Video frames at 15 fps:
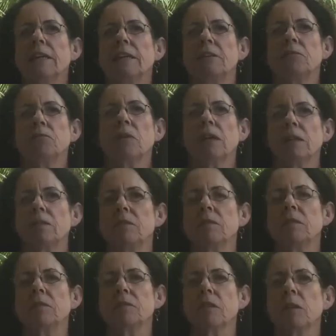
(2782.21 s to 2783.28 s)
it raises
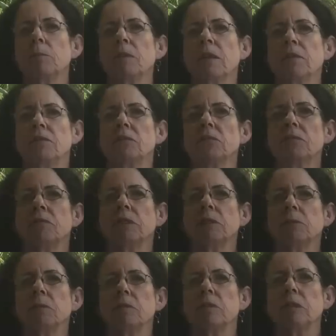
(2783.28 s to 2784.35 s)
the vibrational
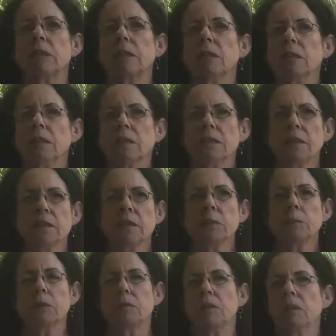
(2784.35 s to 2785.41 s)
frequency. Any
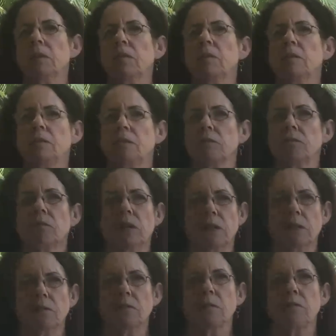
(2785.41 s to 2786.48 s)
healing modality that
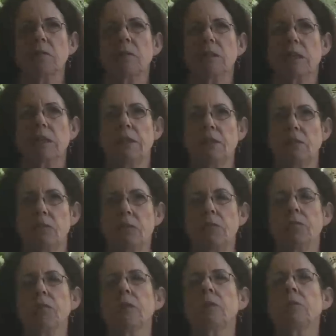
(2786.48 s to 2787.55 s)
raises the energy
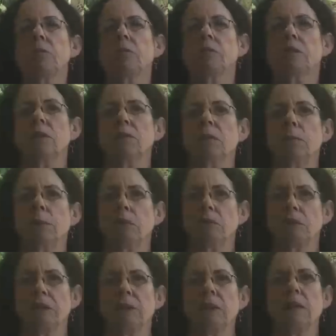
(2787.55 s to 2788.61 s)
frequency of the
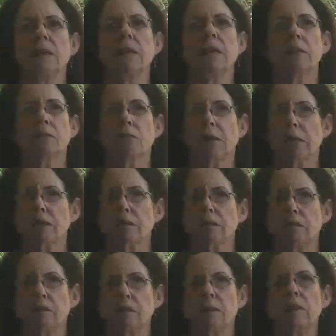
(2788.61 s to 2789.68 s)
body attracts
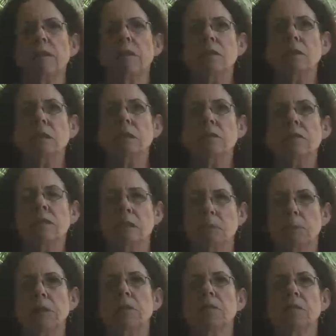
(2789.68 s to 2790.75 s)
the ETs in
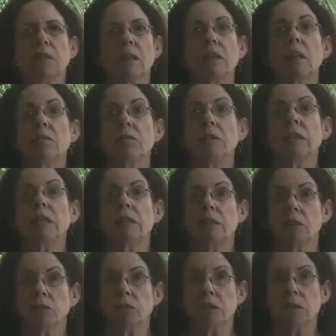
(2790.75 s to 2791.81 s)
because they love the
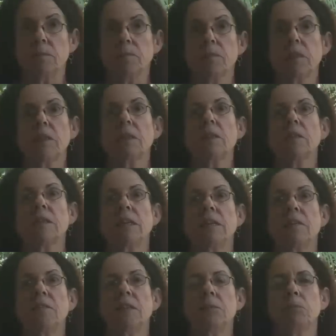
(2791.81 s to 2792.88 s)
energy.
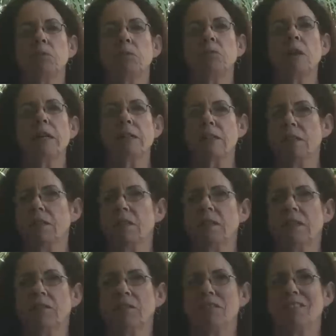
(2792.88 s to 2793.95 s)
Now, it was Reiki that
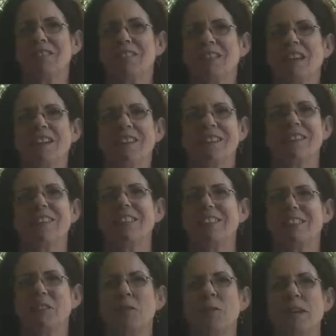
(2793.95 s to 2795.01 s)
actually started
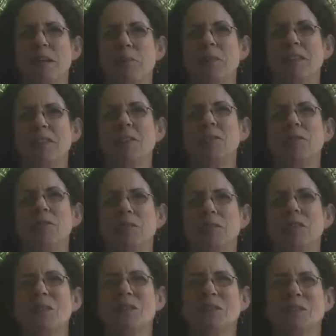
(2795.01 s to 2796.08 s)
Helene's family off
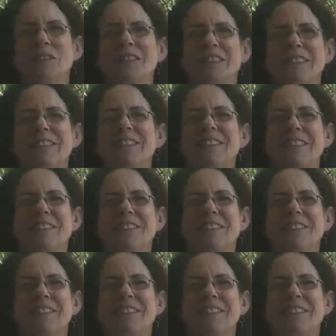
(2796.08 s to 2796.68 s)
on the ET